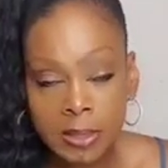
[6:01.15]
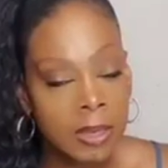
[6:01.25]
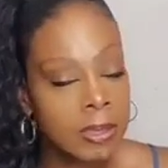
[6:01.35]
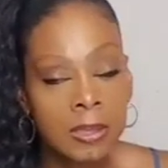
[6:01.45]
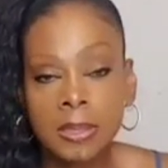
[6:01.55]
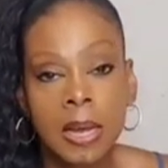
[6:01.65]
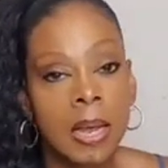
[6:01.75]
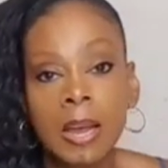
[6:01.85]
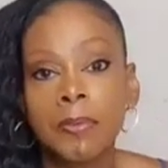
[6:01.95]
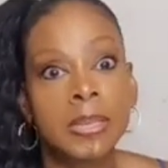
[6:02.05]
Now, this is not
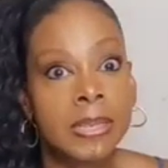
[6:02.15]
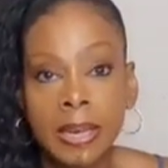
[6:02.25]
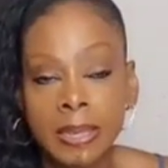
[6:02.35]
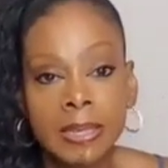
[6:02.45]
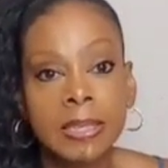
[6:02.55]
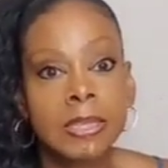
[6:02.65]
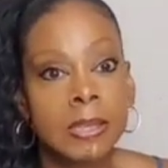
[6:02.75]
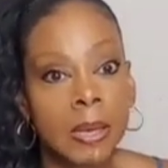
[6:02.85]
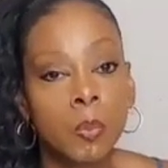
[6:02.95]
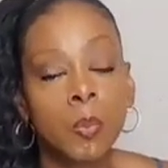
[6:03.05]
every day. This is
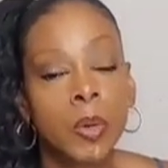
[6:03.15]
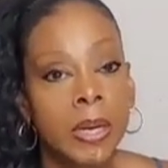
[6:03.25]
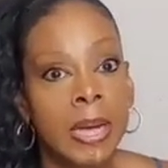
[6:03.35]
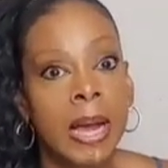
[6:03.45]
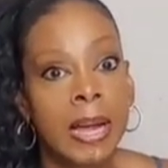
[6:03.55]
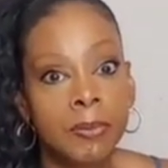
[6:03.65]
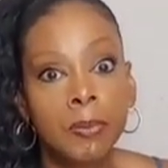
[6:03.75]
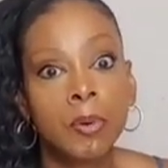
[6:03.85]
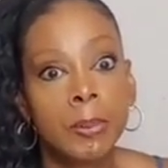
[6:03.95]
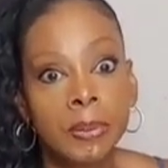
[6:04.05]
like when I have
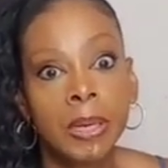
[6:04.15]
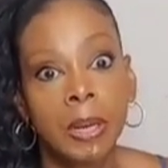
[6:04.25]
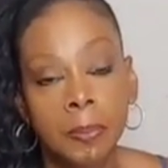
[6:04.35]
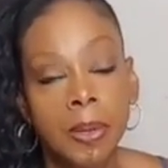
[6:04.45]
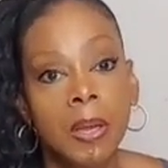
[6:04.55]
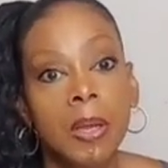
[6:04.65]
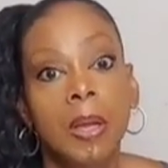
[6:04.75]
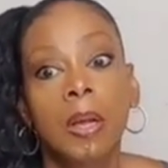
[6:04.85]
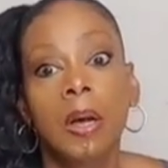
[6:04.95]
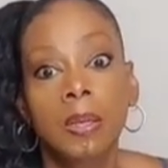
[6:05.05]
crept up
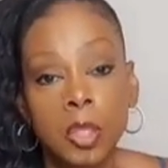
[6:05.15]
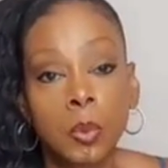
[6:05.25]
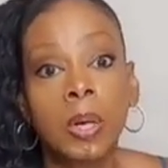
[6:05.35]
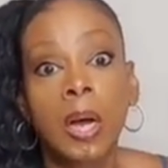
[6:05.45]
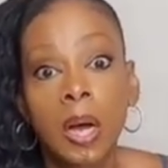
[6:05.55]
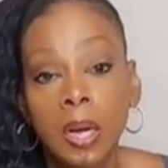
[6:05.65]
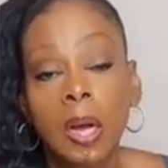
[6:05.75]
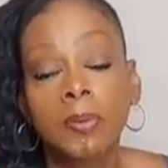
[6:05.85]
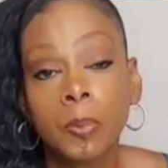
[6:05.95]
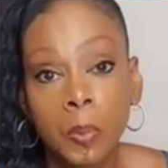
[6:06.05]
to an
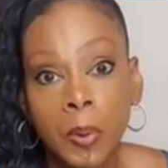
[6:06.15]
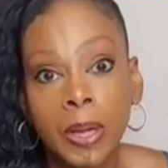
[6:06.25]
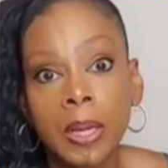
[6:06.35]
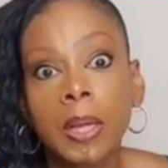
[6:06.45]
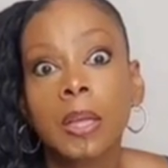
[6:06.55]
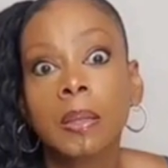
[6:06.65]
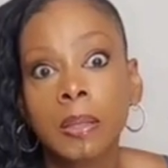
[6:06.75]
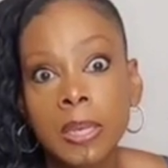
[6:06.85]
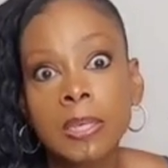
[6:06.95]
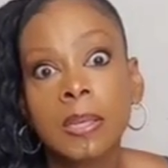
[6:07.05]
uncomfortable weight.
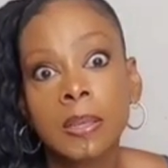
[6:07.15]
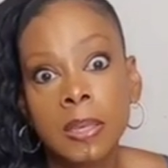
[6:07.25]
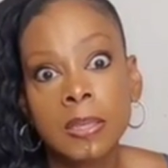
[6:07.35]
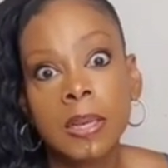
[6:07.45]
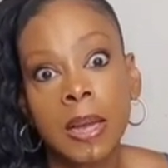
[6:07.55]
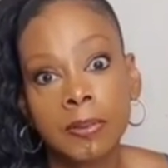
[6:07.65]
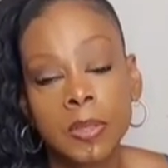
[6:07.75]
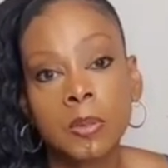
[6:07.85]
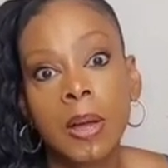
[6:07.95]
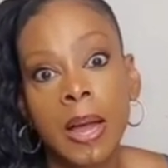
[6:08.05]
These are the things that I have to
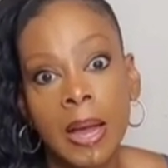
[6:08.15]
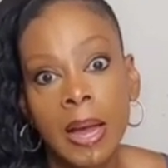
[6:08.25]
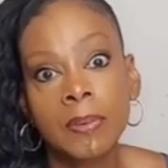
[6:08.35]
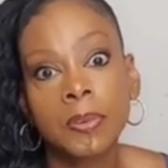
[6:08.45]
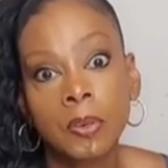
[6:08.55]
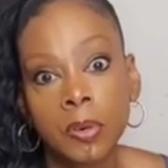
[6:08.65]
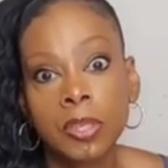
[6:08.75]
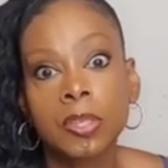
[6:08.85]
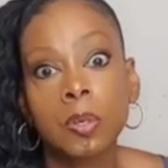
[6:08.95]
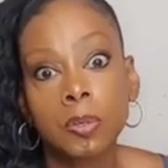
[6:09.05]
do. I have to
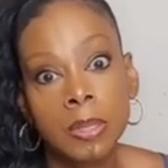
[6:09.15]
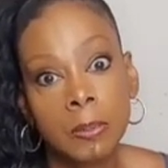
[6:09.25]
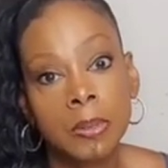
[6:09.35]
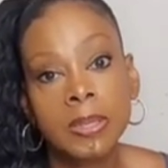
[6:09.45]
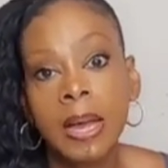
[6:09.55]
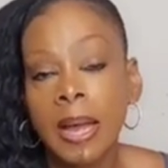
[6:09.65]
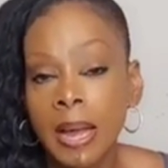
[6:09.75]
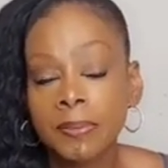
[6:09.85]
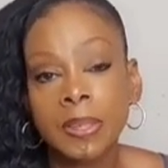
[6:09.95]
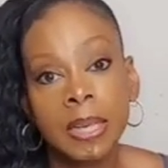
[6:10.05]
crunch those numbers. I
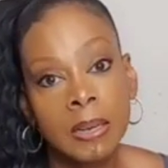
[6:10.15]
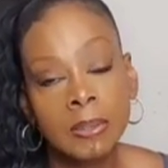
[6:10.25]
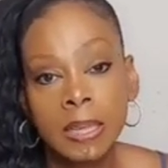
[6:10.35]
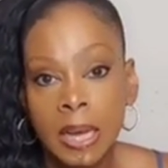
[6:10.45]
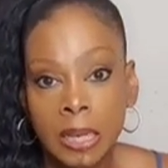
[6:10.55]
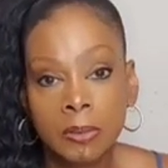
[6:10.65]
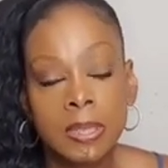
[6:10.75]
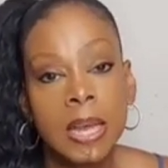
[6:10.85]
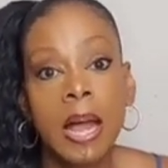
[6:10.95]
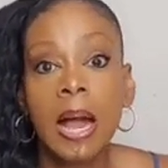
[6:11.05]
have to count the calories.